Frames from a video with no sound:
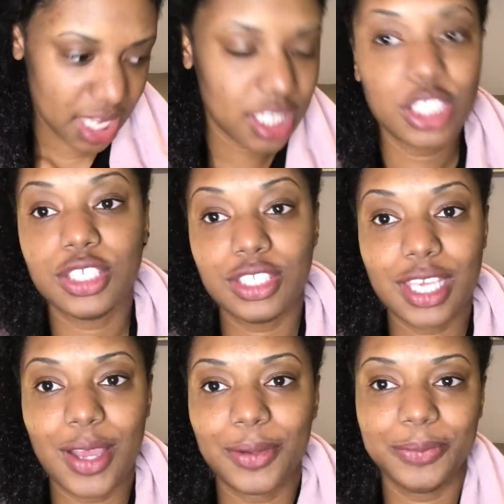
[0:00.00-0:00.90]

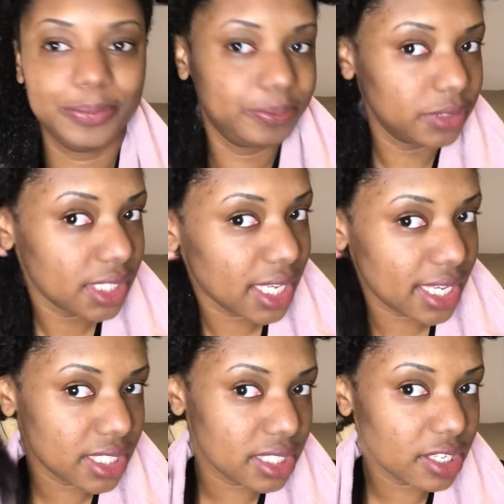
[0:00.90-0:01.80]
so to get
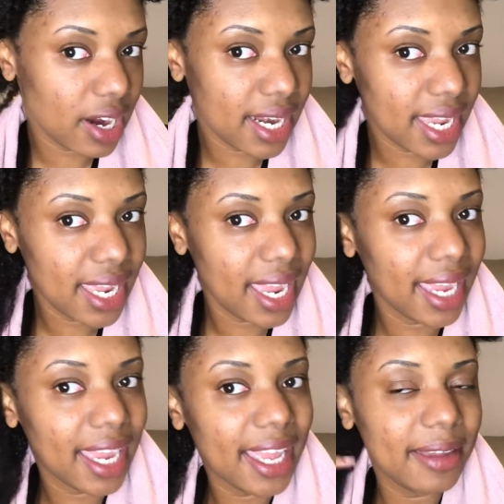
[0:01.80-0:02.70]
started, I
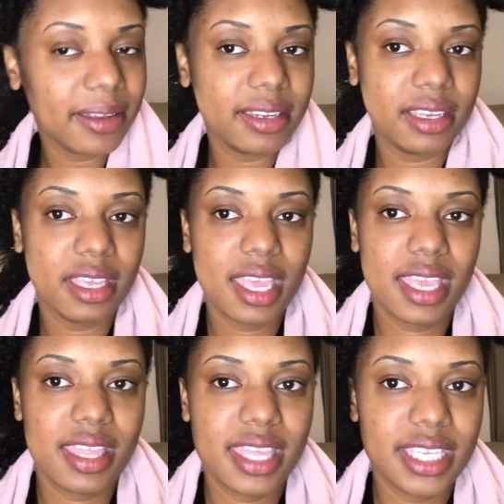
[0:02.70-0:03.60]
got
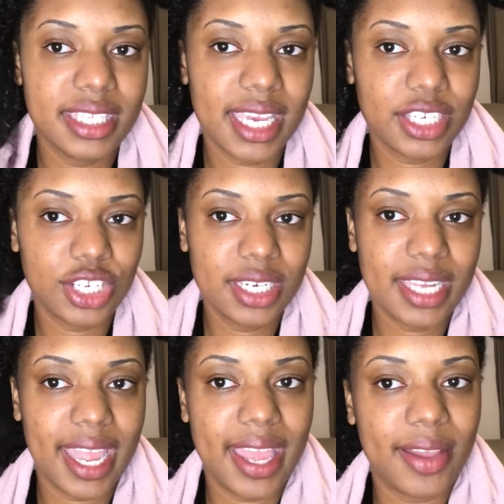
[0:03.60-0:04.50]
this section
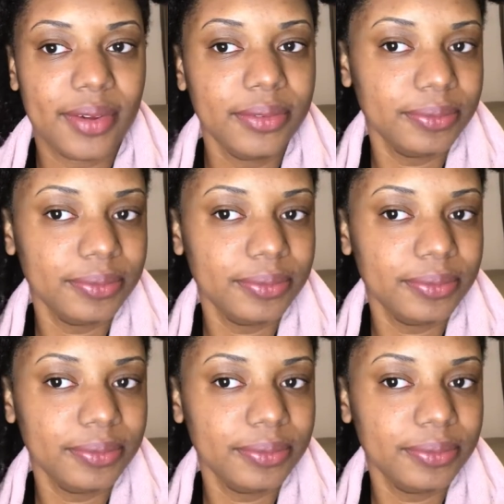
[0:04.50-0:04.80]
down,